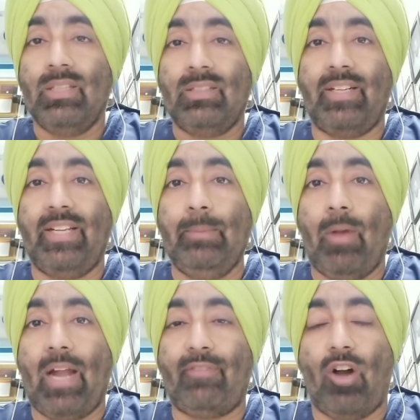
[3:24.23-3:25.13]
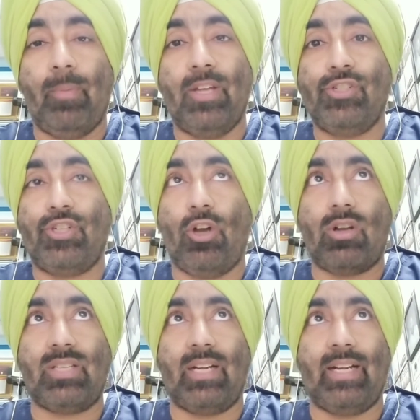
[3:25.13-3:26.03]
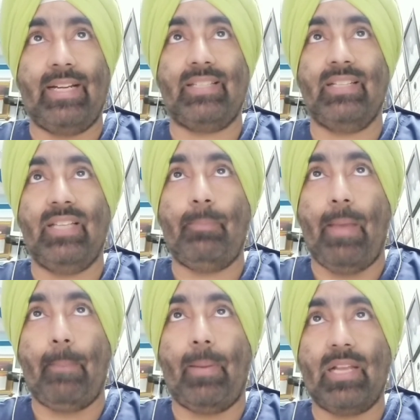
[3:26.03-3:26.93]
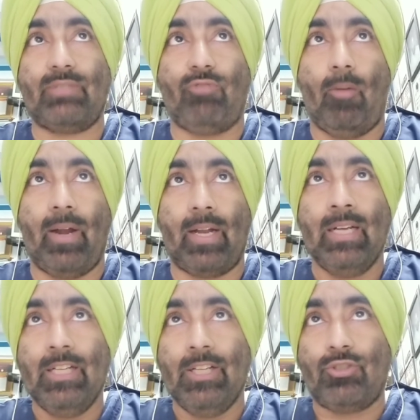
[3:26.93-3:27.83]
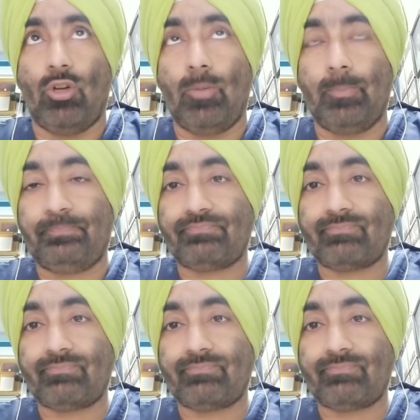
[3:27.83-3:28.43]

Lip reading: The Demat form ensures that it is in the paperless format. So